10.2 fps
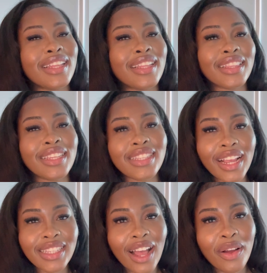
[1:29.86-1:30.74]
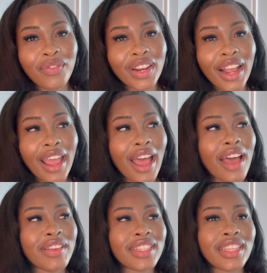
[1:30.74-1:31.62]
This next outfit I
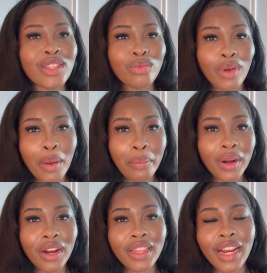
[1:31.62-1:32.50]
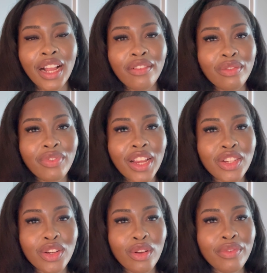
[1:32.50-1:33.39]
have is this romper that I got from
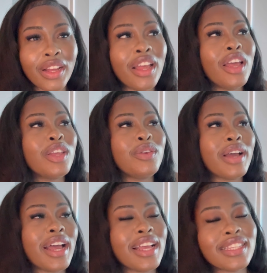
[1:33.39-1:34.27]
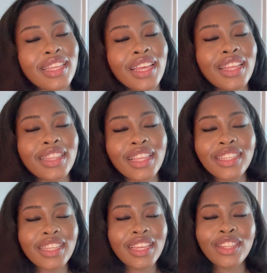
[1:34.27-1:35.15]
Fashion Nova. You guys, this
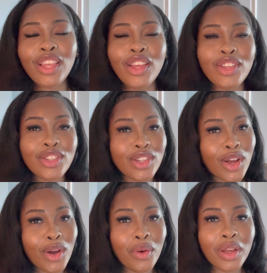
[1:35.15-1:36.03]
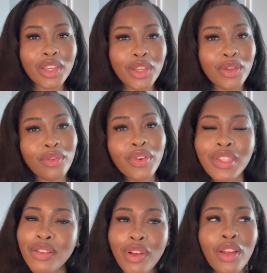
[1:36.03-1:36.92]
is so cute.
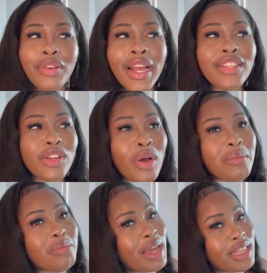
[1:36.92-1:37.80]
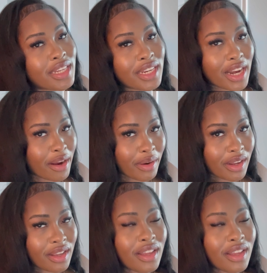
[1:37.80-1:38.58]
First of all, you guys know I'm in my linen era.